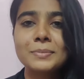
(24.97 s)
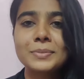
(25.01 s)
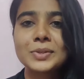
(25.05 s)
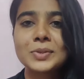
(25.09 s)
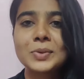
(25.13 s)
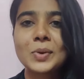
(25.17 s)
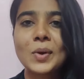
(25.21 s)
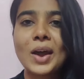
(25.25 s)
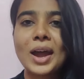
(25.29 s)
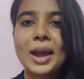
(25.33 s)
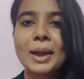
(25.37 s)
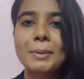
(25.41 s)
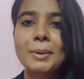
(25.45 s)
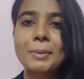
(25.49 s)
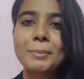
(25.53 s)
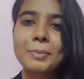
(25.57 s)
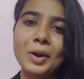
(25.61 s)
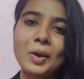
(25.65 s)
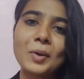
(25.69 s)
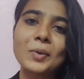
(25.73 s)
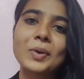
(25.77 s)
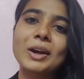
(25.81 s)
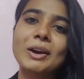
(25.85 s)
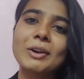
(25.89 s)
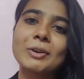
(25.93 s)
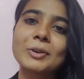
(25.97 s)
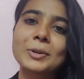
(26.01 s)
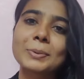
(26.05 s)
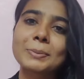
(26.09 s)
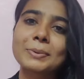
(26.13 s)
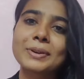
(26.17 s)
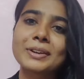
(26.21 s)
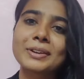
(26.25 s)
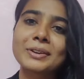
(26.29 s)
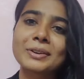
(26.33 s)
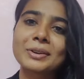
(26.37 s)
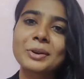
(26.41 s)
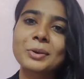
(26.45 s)
So I am a proud
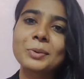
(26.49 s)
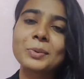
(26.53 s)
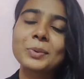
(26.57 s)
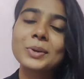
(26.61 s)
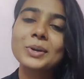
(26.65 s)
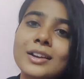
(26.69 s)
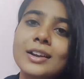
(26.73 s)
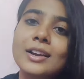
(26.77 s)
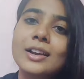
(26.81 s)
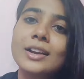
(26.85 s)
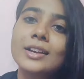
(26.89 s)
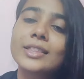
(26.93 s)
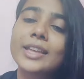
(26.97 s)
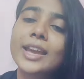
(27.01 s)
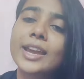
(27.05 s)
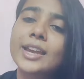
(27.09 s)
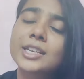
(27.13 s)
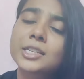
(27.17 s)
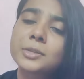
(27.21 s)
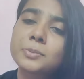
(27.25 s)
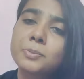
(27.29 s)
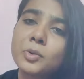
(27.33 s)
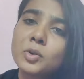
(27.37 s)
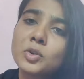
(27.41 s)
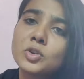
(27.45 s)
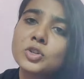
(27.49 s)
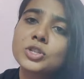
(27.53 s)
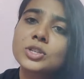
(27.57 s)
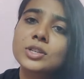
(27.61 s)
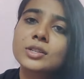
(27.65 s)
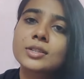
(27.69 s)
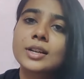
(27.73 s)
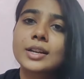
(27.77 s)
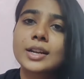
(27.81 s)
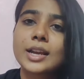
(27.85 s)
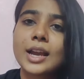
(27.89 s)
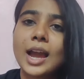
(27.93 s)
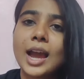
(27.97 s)
entrepreneur now the exposure
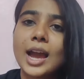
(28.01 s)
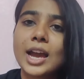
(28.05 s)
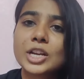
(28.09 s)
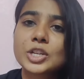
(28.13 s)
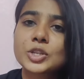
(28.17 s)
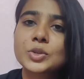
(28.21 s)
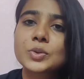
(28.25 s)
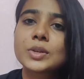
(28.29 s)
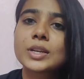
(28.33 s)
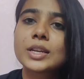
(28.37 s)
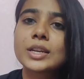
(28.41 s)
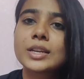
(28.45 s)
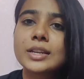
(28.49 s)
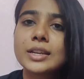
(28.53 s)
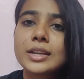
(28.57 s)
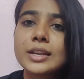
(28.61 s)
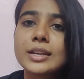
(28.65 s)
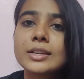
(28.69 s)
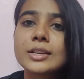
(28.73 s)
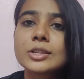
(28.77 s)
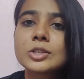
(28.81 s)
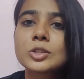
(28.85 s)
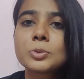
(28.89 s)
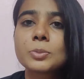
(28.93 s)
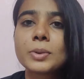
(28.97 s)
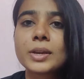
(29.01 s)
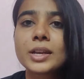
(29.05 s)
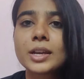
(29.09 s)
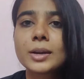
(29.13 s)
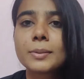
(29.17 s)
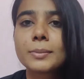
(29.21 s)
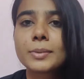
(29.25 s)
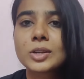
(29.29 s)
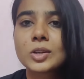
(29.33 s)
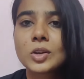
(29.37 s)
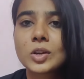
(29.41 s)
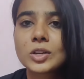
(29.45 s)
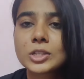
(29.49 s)
that I actually needed to
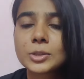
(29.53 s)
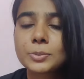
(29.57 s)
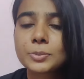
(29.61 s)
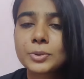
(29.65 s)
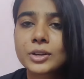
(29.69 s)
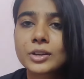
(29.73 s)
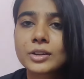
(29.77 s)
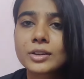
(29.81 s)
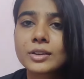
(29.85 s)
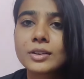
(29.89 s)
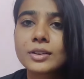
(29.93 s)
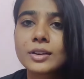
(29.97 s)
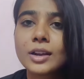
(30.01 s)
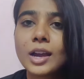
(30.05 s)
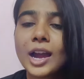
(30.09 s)
become an entrepreneur,